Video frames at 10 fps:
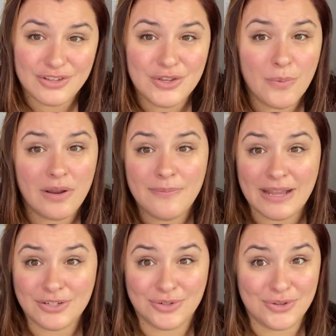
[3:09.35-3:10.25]
You want to
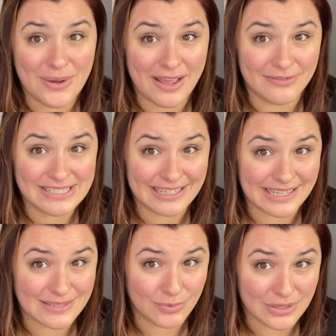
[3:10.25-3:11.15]
make sure you have
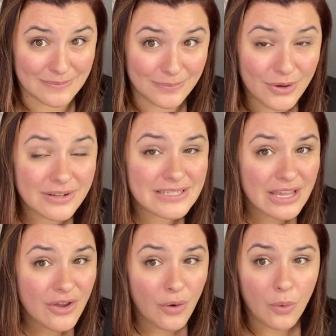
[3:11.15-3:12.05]
tickets pre-booked
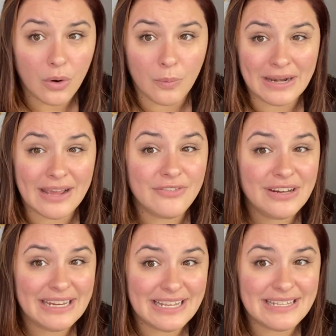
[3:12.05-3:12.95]
or whatever
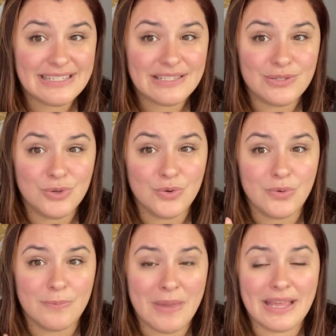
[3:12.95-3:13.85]
it is to
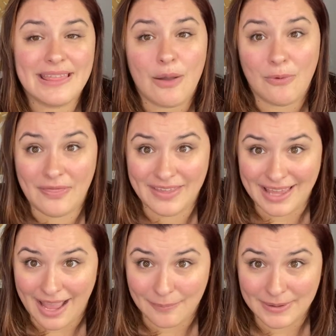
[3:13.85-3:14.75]
make that one thing
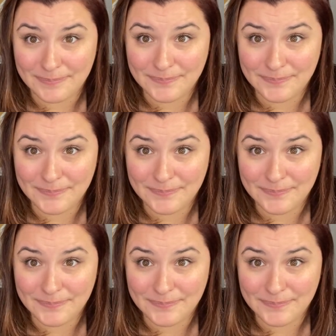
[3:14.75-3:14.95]
happen.